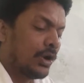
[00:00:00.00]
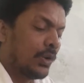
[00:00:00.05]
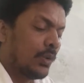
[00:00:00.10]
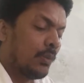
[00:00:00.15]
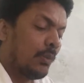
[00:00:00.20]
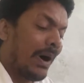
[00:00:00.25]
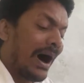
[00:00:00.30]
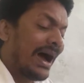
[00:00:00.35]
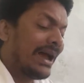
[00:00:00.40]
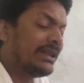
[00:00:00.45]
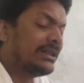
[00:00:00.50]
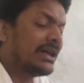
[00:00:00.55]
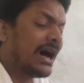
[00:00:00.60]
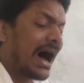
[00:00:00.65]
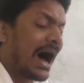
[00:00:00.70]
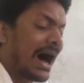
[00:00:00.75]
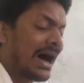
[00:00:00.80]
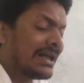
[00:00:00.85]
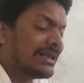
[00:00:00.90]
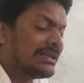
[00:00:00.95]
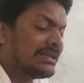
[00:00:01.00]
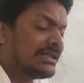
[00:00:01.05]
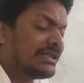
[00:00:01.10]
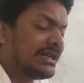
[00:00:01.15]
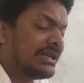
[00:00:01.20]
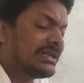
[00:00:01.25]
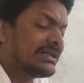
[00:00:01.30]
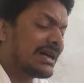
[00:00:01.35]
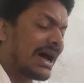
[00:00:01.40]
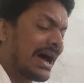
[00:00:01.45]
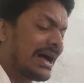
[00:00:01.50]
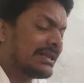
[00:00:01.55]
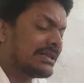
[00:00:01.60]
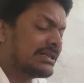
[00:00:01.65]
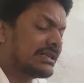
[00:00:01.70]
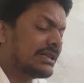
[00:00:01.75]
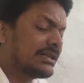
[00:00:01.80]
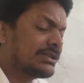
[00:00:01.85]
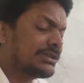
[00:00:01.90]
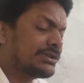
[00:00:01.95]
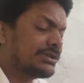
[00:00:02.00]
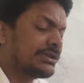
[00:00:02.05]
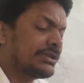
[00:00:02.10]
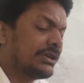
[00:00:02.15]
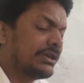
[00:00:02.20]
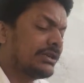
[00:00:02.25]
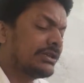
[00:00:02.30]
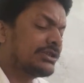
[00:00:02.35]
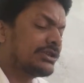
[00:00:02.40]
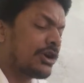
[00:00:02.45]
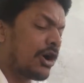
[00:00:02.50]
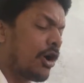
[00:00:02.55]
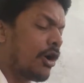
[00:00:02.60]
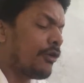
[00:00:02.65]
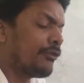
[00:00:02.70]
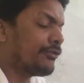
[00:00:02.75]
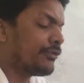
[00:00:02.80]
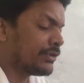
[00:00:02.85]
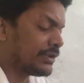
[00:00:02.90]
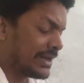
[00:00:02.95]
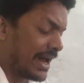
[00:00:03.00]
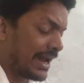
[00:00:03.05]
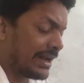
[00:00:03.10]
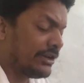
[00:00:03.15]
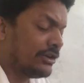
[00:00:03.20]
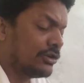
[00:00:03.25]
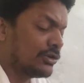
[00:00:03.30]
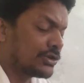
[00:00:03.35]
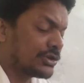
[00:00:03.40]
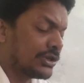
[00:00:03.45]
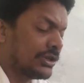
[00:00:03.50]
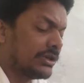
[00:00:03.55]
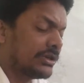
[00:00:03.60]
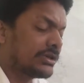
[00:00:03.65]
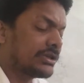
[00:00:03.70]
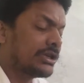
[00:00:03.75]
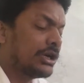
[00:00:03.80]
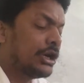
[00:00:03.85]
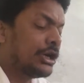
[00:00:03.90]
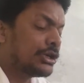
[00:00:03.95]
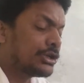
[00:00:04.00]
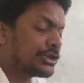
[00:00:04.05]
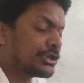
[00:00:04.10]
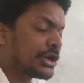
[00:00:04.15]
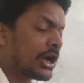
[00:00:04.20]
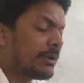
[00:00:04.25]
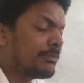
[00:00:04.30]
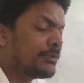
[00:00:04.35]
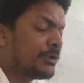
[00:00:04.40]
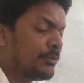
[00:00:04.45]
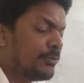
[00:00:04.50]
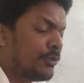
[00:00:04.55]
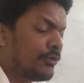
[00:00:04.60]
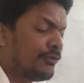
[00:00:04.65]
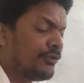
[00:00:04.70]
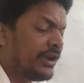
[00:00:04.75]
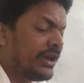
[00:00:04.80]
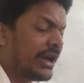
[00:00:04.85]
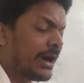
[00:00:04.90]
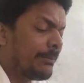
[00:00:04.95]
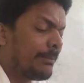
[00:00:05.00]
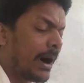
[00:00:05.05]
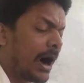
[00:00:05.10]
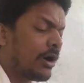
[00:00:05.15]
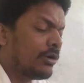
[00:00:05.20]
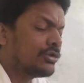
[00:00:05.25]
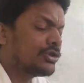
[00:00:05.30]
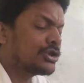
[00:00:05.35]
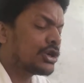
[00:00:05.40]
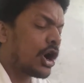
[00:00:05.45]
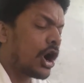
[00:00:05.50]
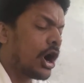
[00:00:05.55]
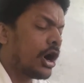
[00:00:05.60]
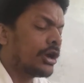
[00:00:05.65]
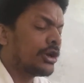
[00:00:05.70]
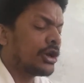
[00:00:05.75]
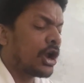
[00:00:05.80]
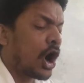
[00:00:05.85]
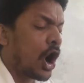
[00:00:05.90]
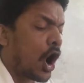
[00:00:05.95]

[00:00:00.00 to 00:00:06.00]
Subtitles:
why the ancient ancestors of dinosaurs stopped moving about on